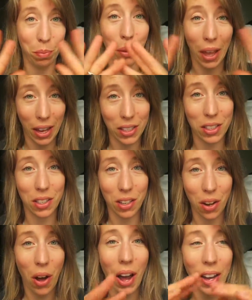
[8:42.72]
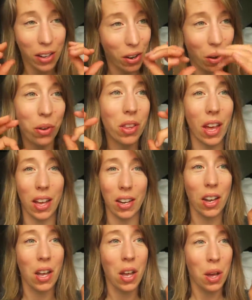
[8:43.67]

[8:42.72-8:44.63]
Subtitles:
place, you know. I know that,